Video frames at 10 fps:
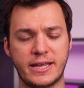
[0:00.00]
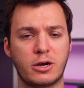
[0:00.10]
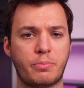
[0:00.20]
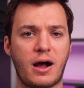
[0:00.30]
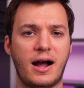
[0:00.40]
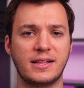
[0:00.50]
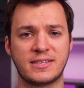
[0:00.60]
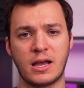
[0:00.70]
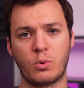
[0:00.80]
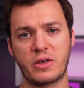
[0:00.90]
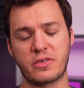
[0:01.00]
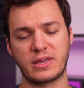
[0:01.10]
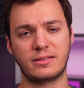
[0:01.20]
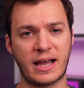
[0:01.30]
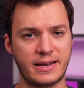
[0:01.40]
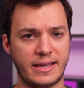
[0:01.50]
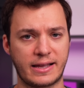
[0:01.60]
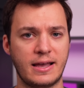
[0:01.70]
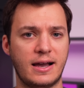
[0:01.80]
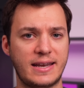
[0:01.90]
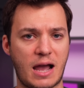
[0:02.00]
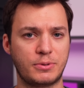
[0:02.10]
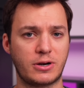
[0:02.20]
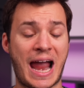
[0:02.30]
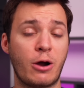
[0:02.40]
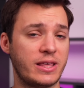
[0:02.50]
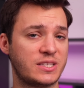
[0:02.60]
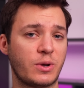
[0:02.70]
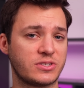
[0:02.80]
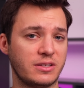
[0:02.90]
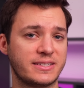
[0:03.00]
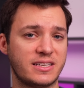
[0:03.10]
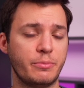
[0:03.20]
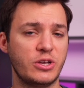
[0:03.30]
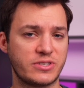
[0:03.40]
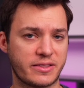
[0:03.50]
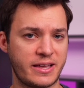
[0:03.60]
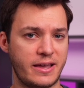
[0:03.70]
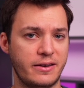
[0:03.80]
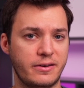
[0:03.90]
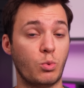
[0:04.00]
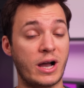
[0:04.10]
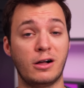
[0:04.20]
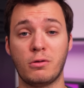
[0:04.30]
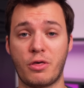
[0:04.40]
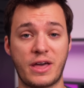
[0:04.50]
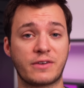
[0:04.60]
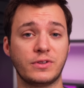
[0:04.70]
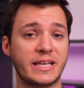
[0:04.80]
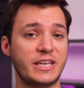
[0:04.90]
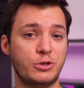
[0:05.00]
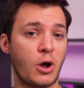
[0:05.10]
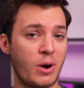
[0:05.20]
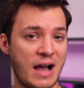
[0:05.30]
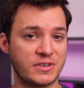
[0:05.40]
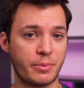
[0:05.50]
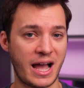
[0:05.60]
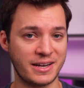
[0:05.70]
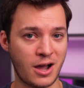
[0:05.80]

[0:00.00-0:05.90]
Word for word: earpods with the lightning adapter? How are they supposed to listen to music then? Well, thankfully, you don't have to buy a